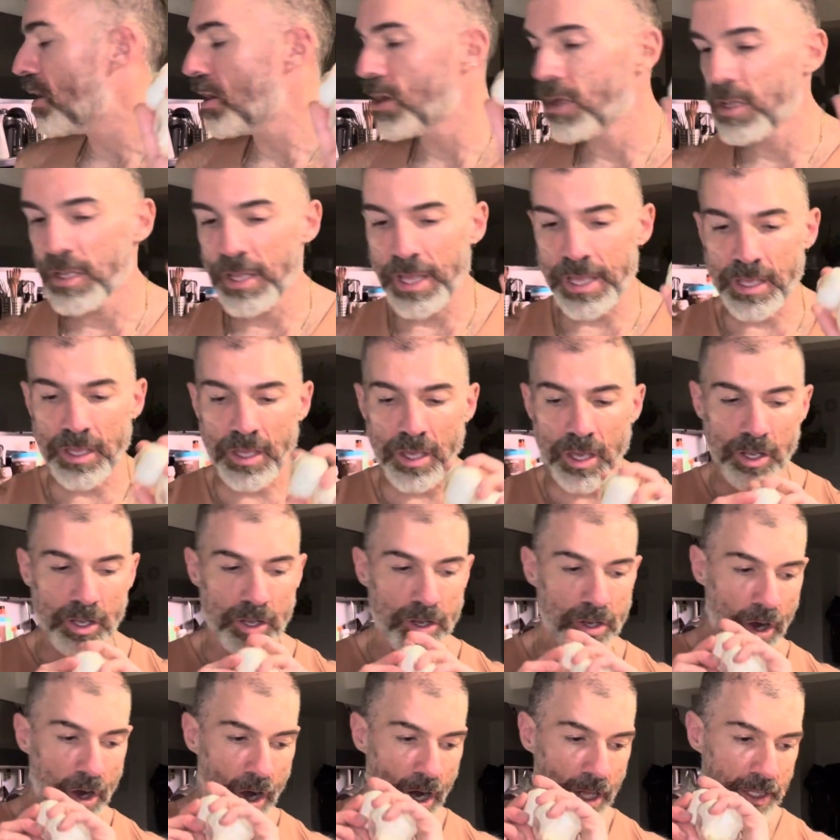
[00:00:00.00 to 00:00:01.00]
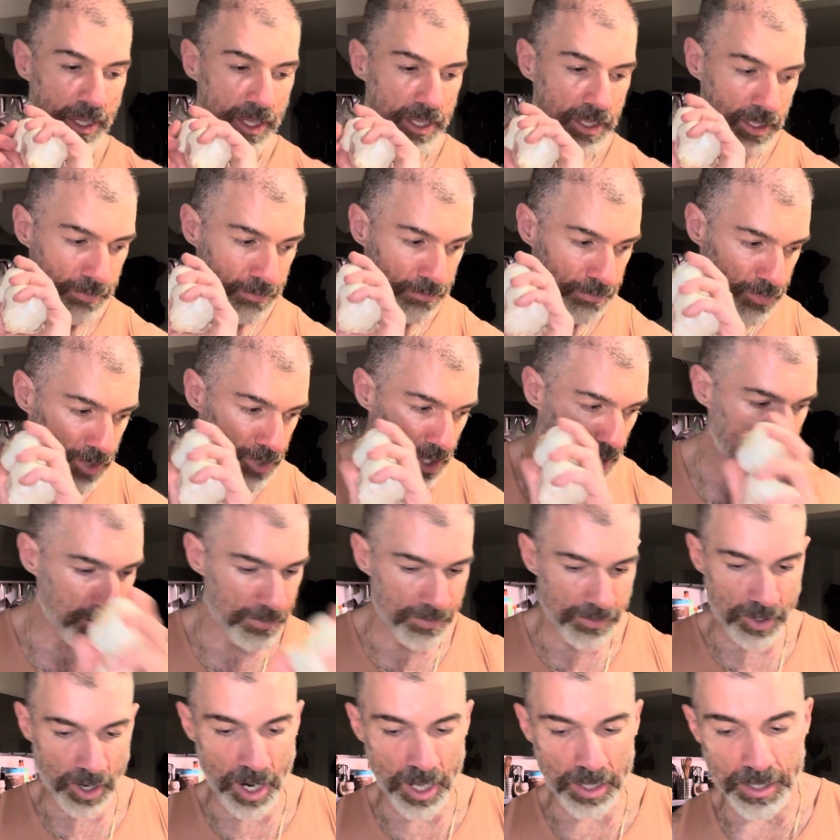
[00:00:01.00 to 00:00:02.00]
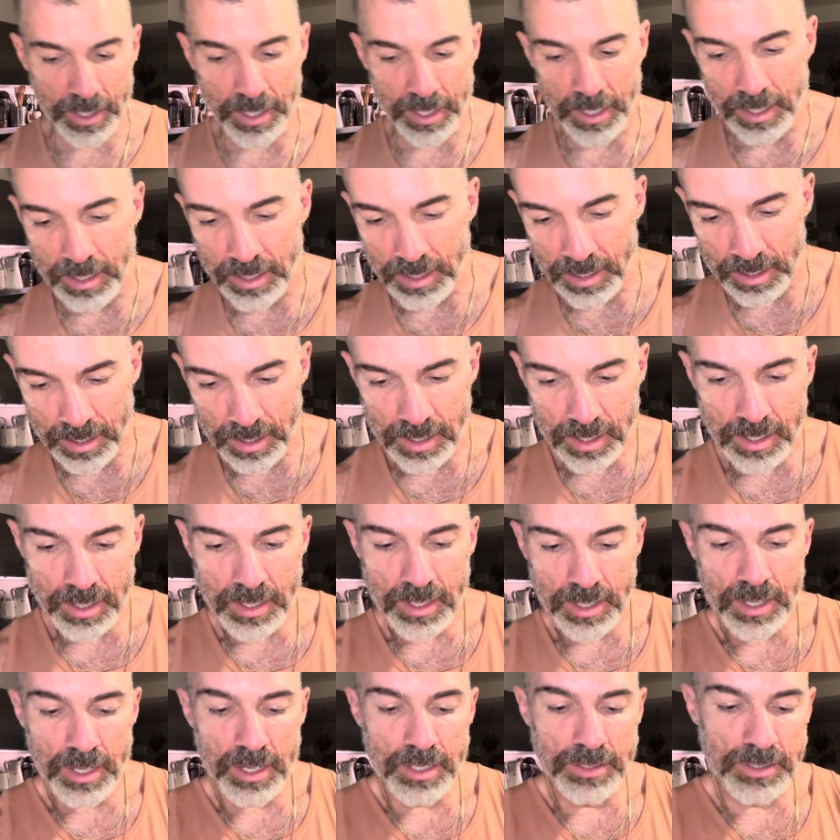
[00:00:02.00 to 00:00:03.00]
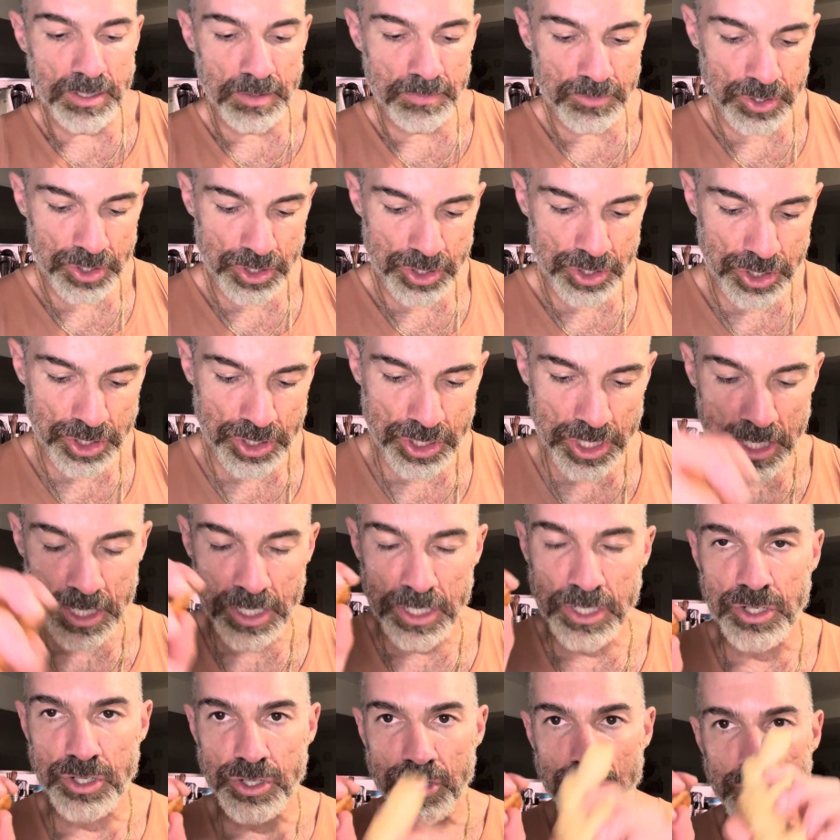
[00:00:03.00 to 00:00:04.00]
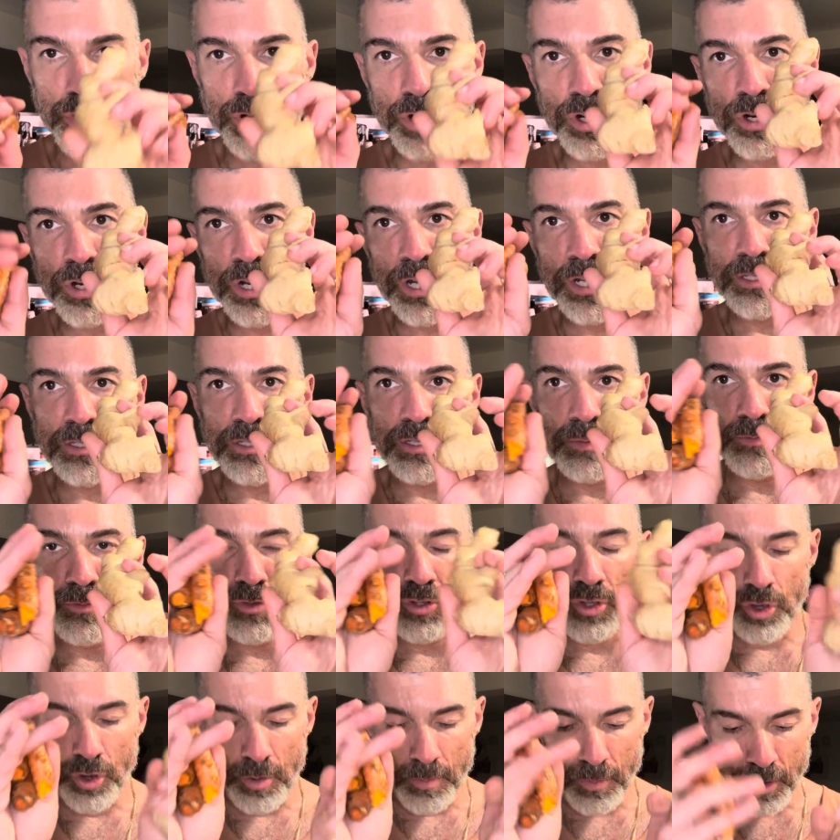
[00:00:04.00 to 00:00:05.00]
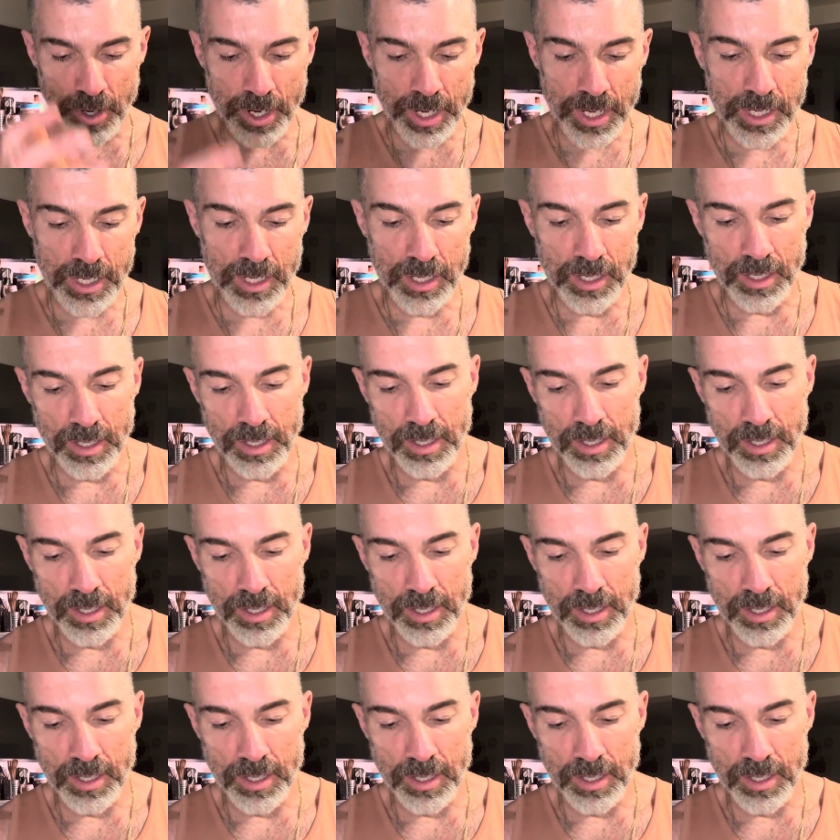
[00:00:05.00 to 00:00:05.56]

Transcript: like garlic, a ton of garlic, some ginger and some turmeric,